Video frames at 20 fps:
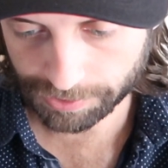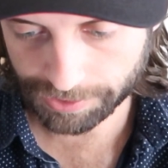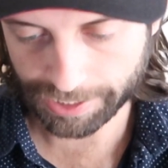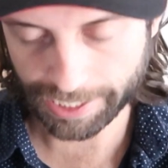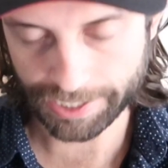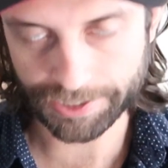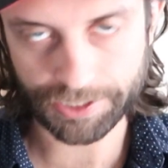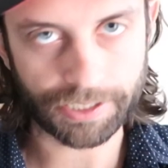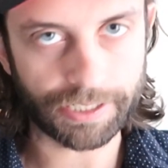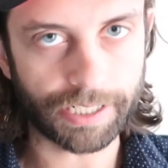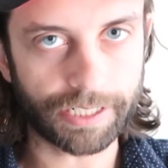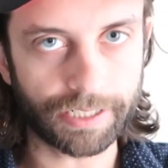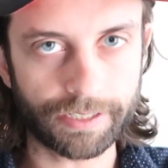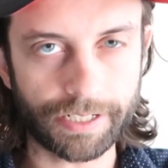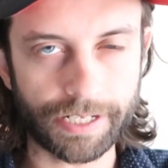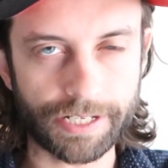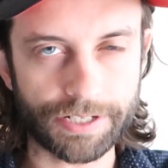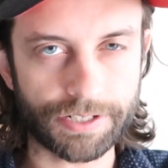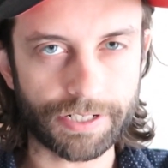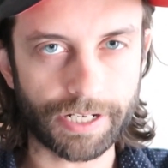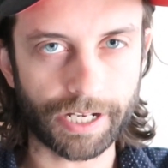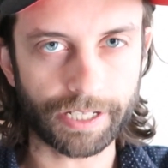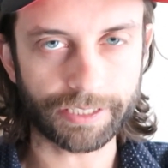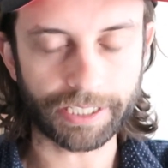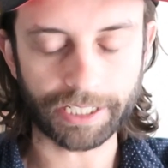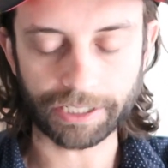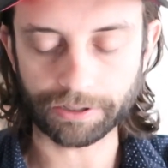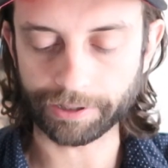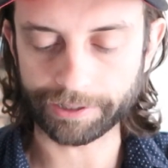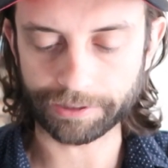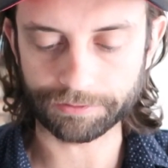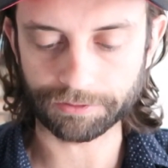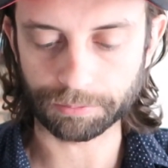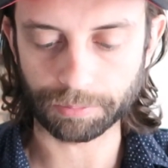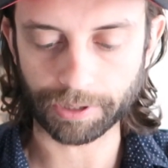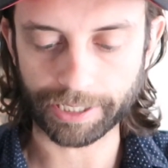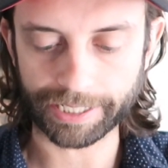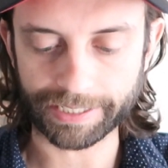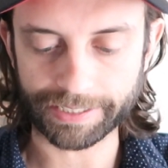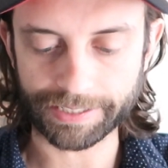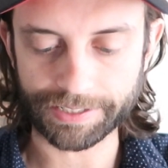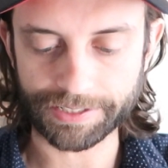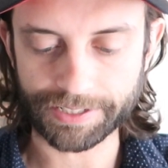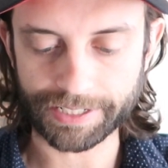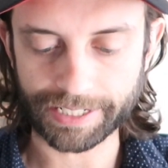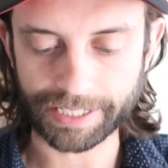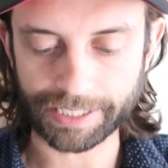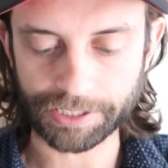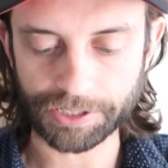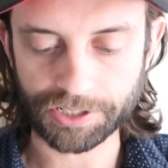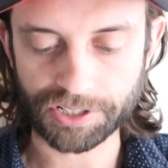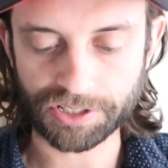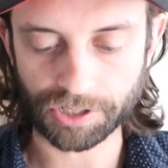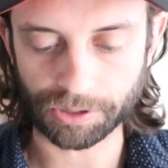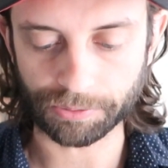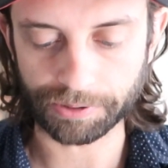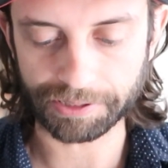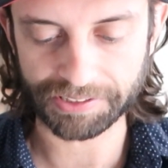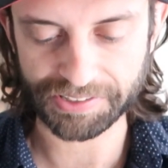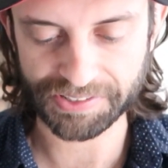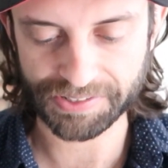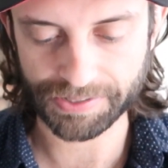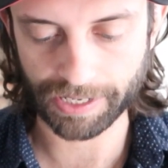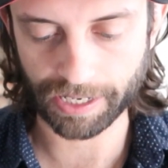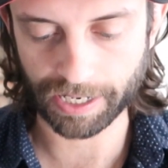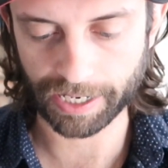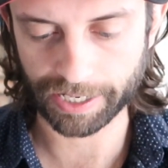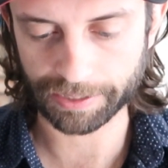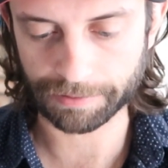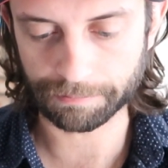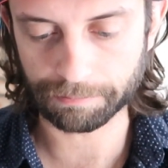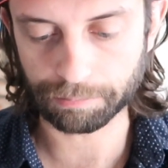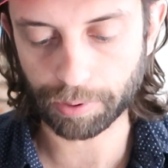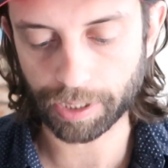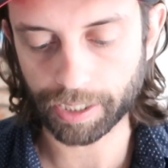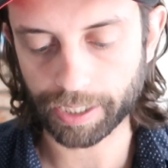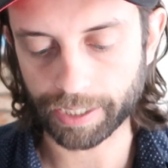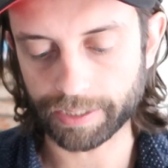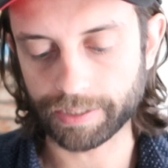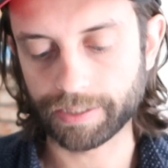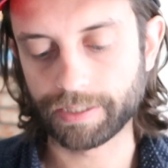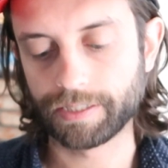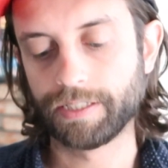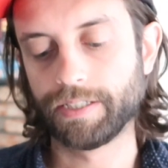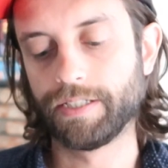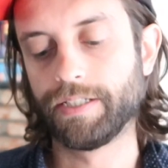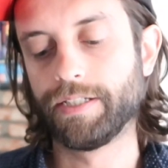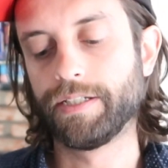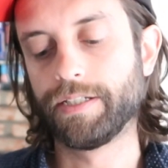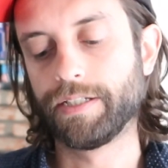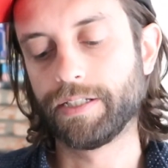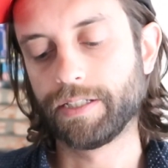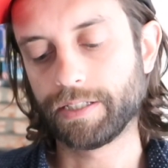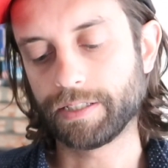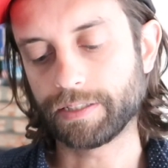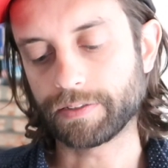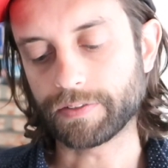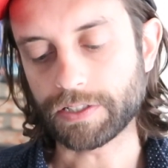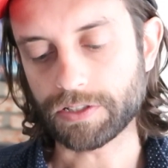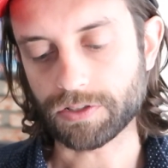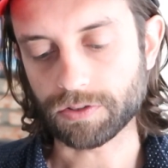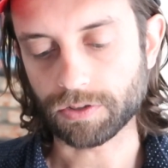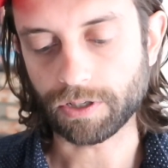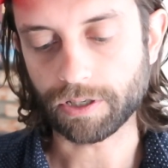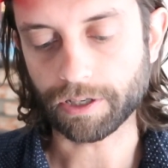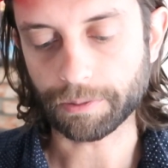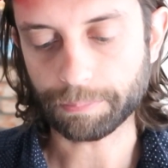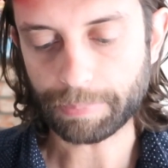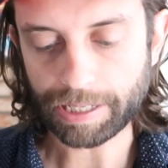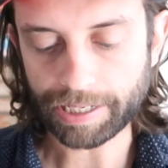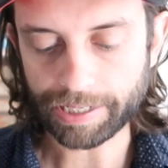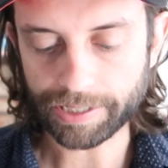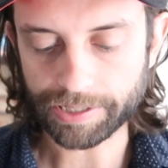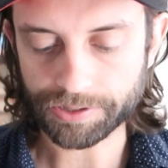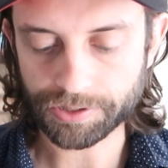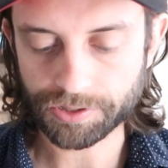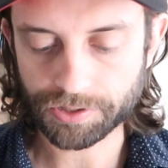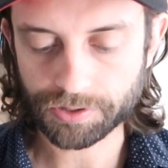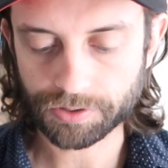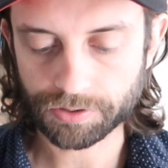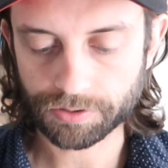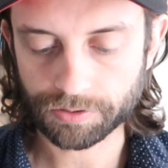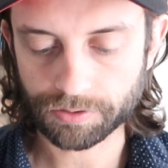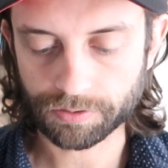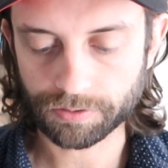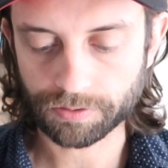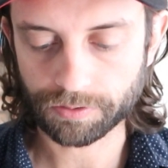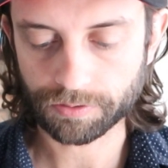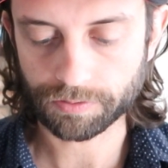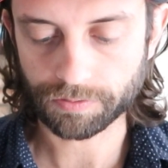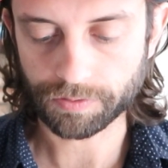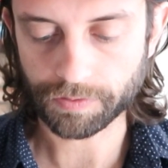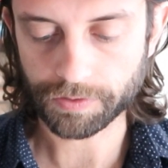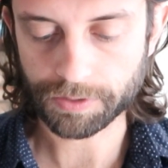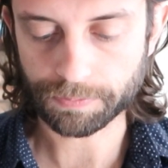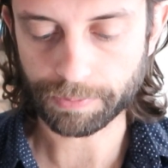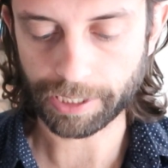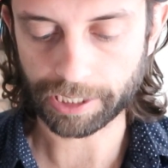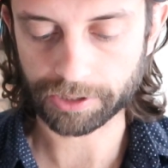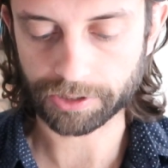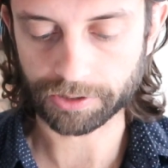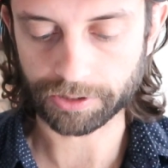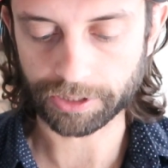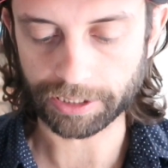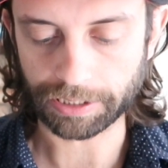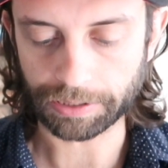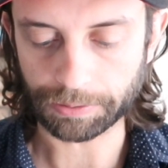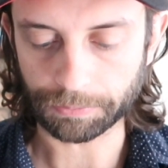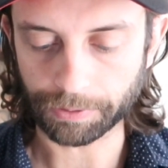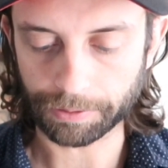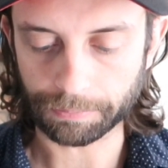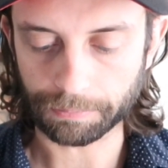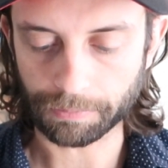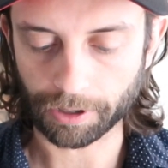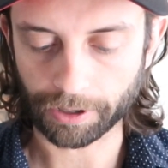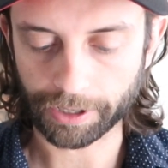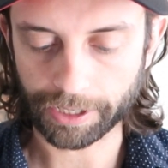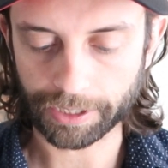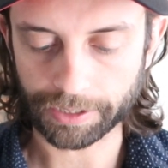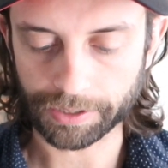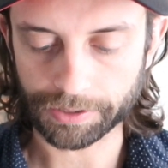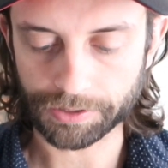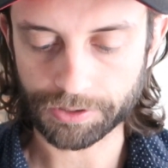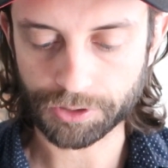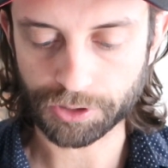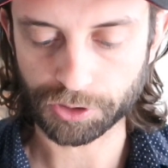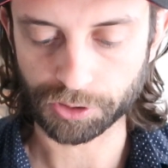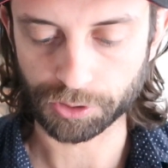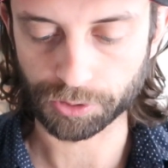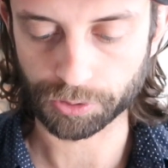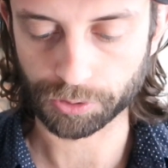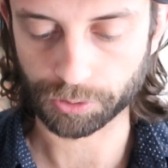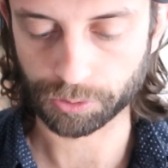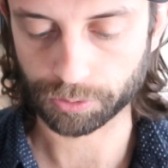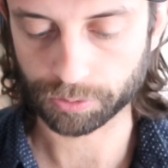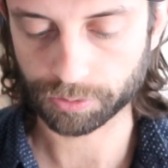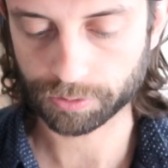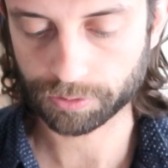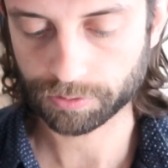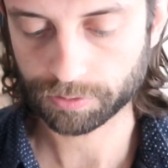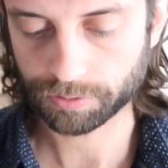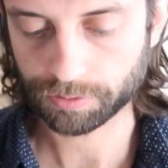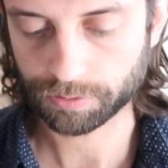designated as not that great of a brand, and so it is not, but these long pants, especially when marketed to,